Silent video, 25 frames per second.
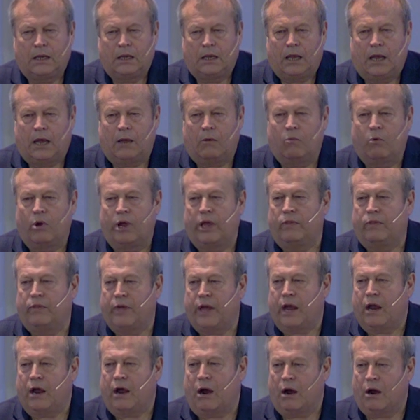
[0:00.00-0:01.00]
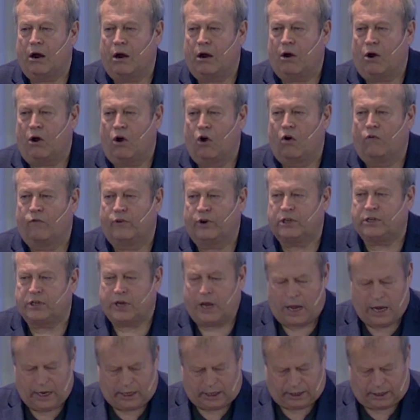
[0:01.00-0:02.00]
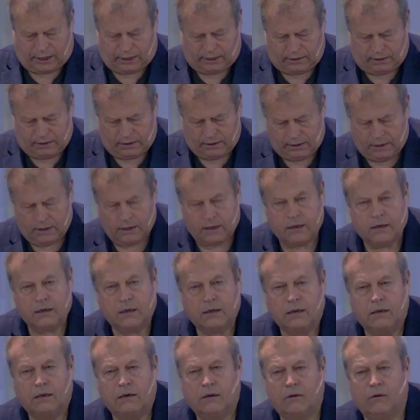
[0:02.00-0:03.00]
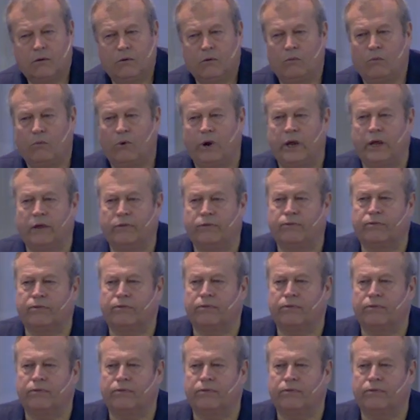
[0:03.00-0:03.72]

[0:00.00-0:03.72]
And when they are overtaken with